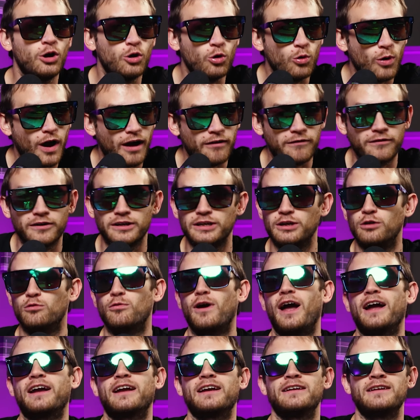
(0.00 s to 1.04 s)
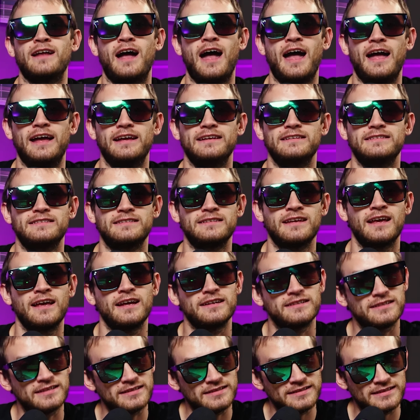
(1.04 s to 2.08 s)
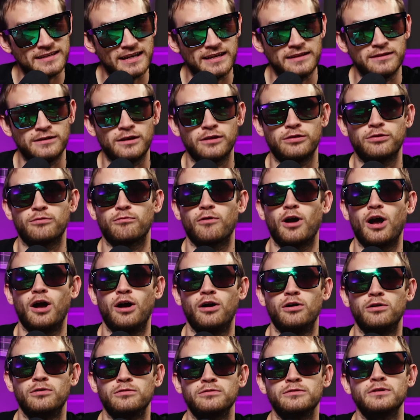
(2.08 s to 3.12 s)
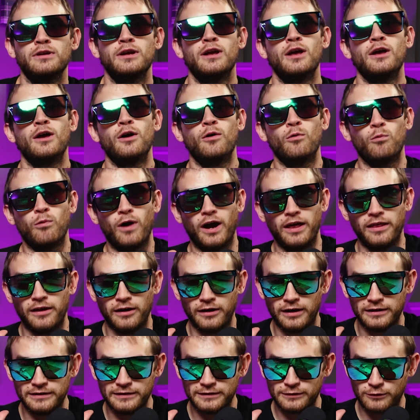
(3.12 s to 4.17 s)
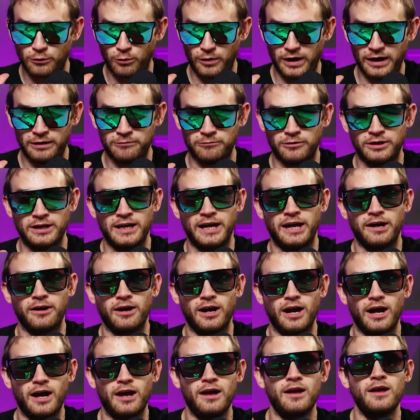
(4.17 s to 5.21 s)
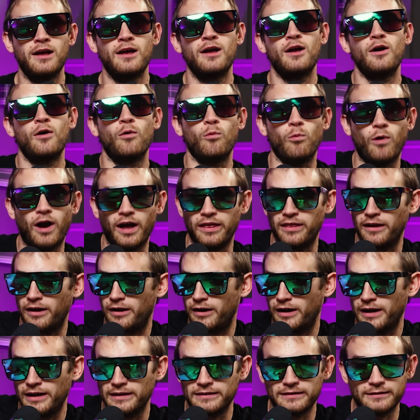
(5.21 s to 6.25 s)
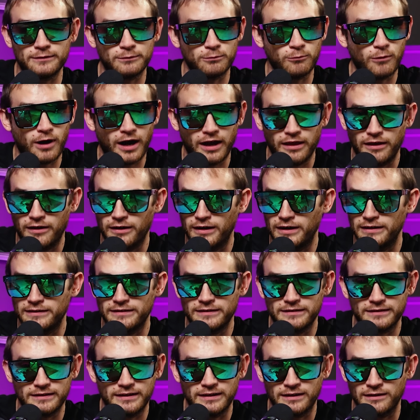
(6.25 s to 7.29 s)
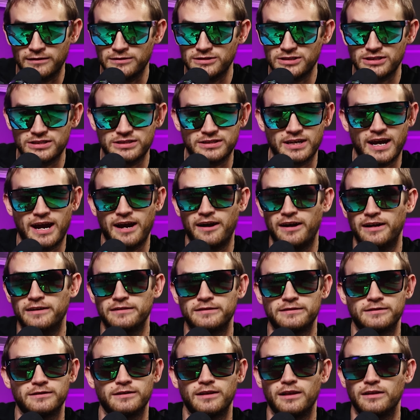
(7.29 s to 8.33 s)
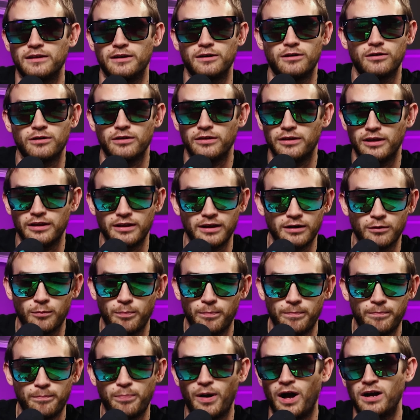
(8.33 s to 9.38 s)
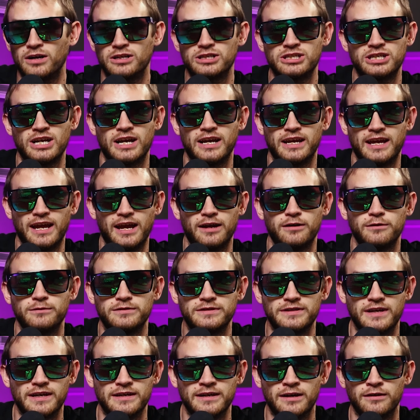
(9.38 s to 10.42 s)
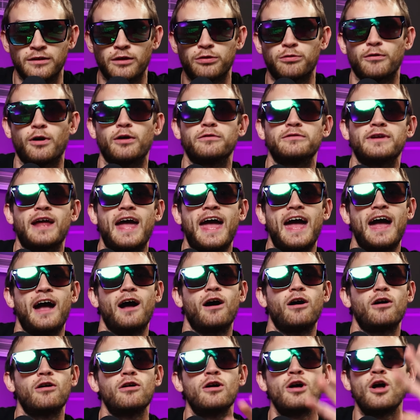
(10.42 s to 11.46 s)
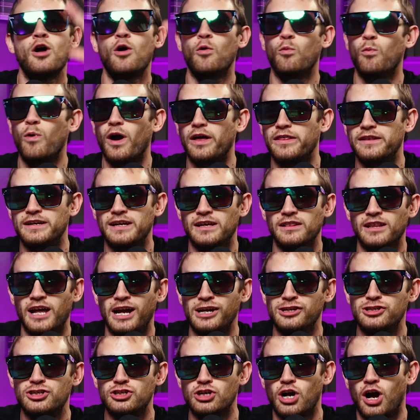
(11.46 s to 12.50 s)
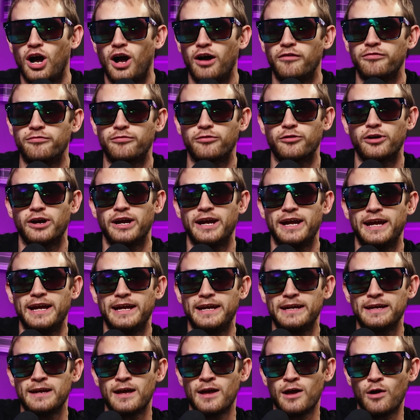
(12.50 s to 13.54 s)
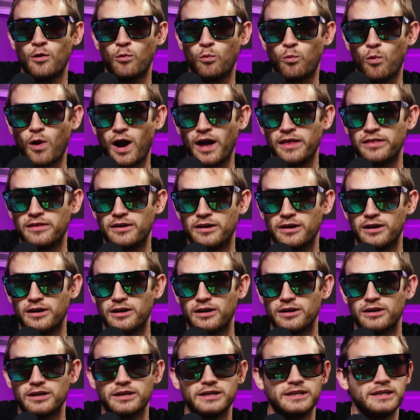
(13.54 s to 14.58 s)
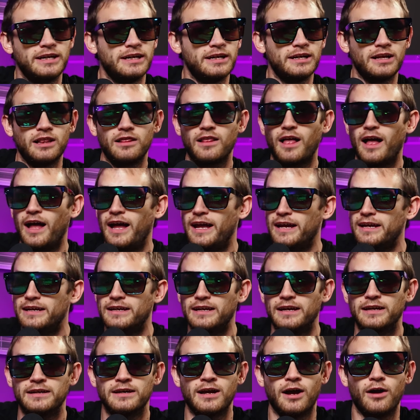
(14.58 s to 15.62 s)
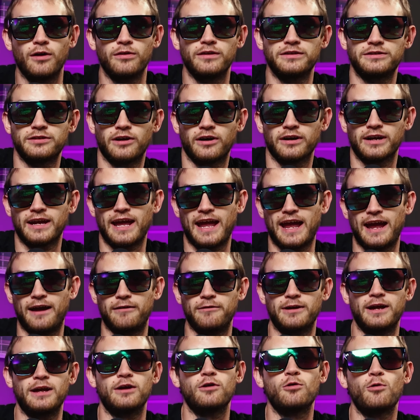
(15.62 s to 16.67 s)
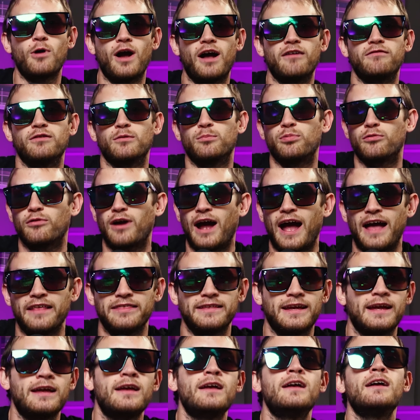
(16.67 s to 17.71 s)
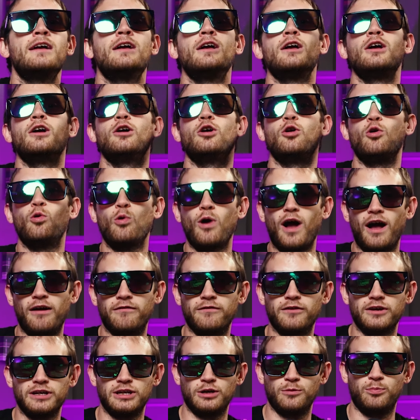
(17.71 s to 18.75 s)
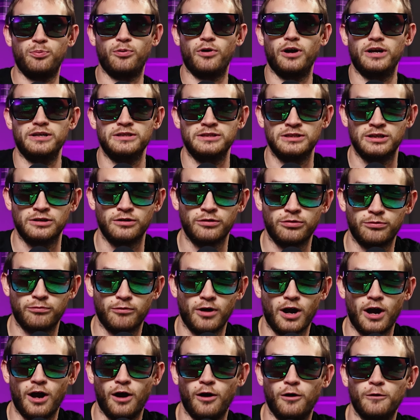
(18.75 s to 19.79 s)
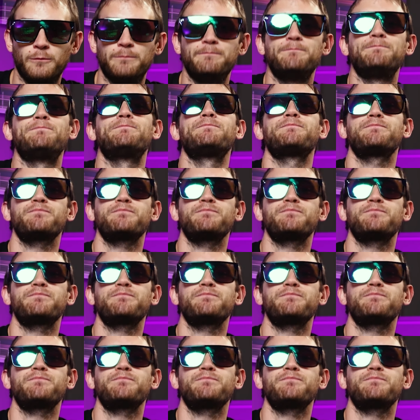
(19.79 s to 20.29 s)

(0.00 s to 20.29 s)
whoever you recognize to sit in the throne, whether it's Queen Rhaenyra, whether it's whether it's you know Jacaerys or the little the little punk shit kid who's sitting in the throne now, whether you like Joffrey, whether you like you know the Targaryen, whoever Baratheon, whoever you put in your throne,